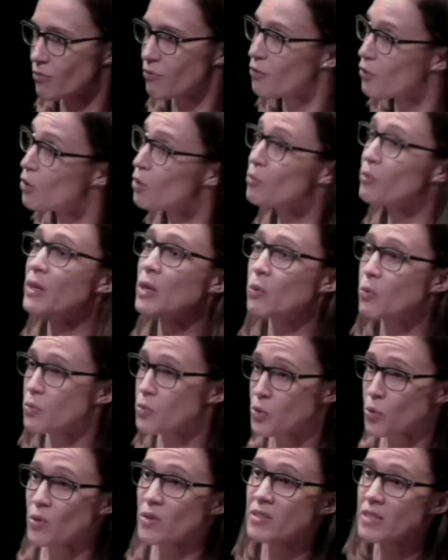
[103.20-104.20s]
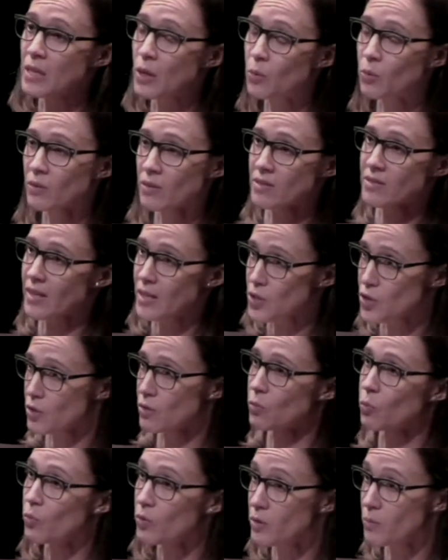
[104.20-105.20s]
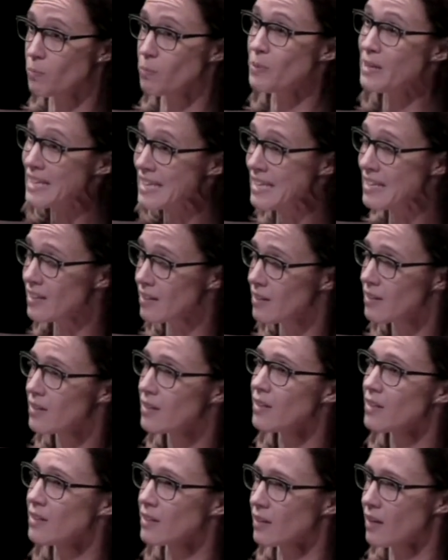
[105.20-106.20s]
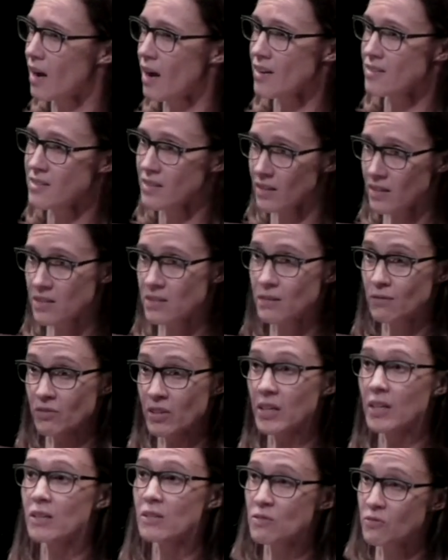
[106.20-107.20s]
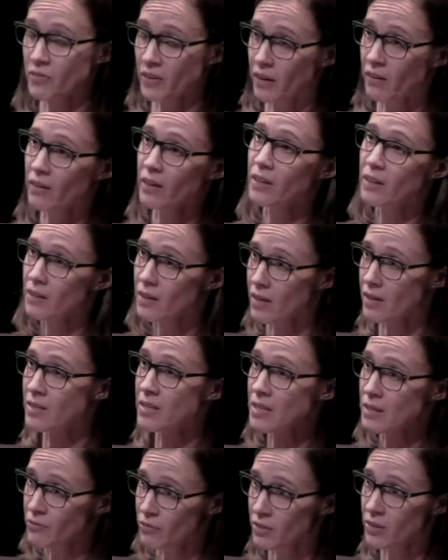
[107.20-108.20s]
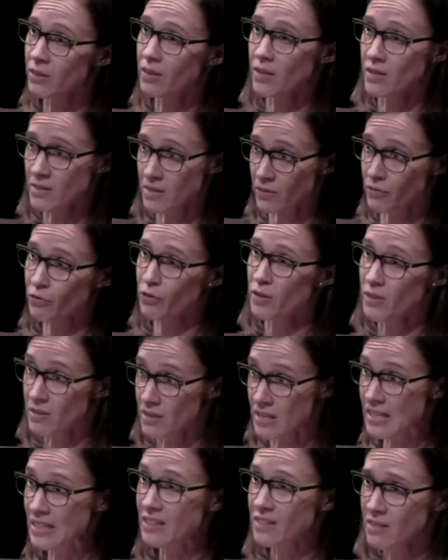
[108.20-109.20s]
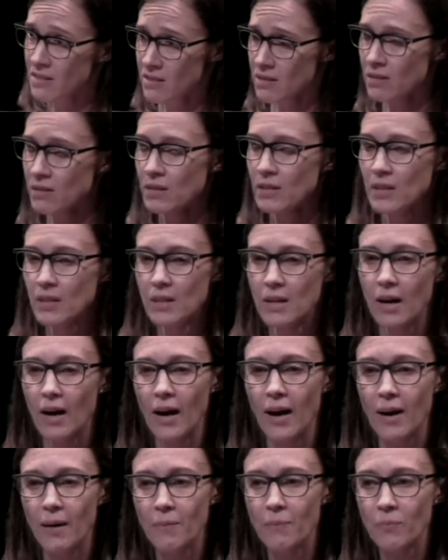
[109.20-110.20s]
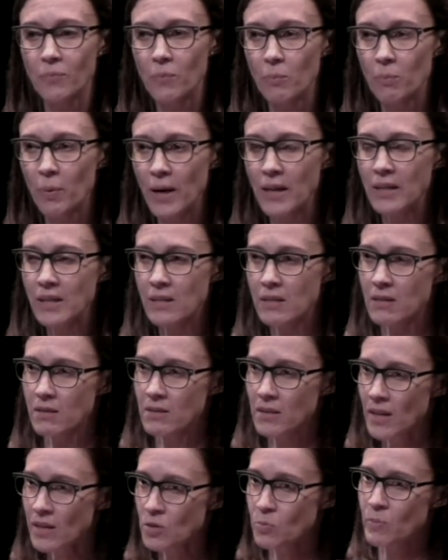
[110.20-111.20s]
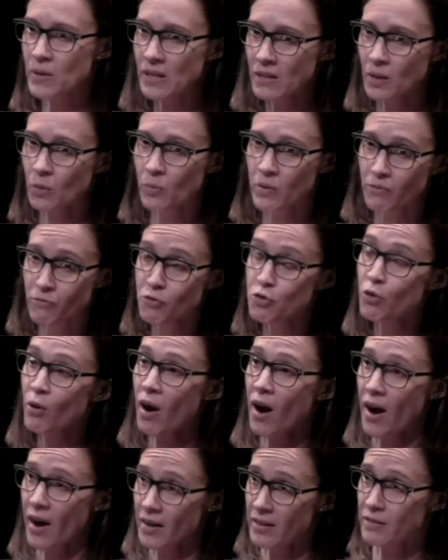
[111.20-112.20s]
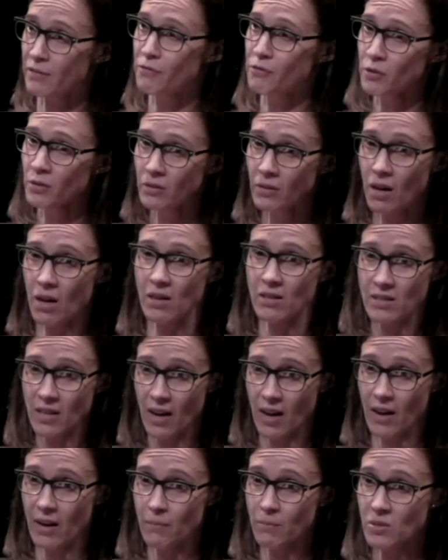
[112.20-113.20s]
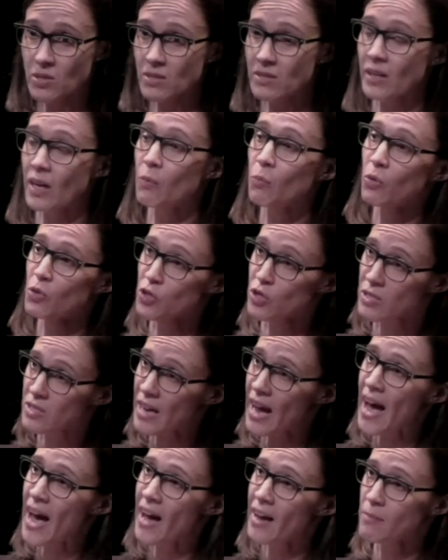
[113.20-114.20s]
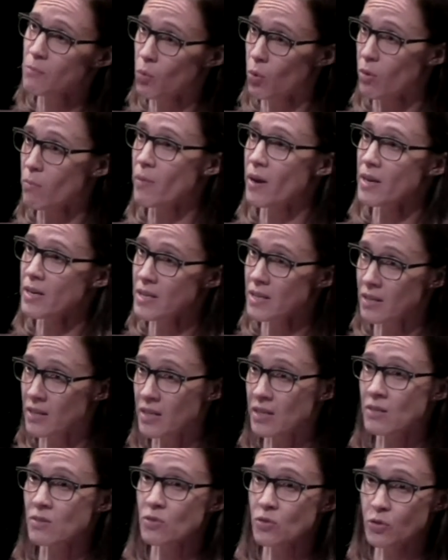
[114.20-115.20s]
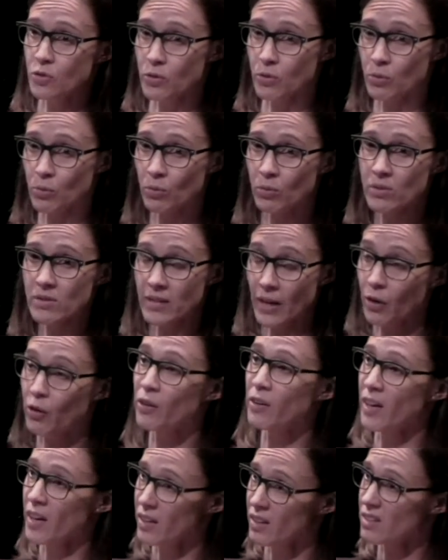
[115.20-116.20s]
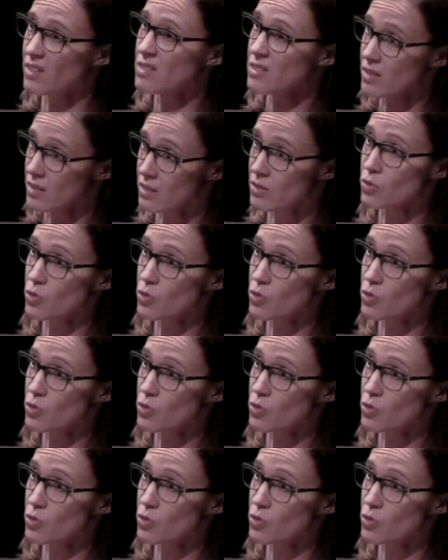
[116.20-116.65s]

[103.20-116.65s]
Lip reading: full resource equalization would be in the context of kids' very uneven and different needs. But it does mean that we've tried for a long time to say we'll just add more money into segregated city